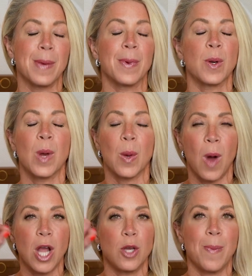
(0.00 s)
But what I
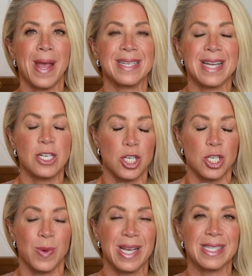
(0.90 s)
want you to pay attention
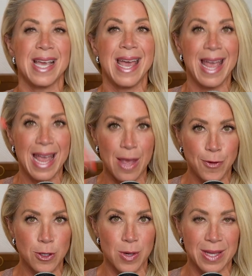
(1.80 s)
to is if
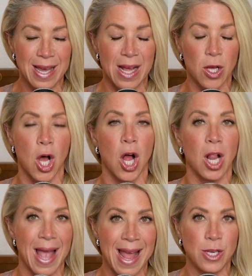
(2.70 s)
you drink that
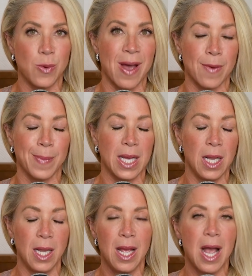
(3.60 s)
alcohol and you have a meal,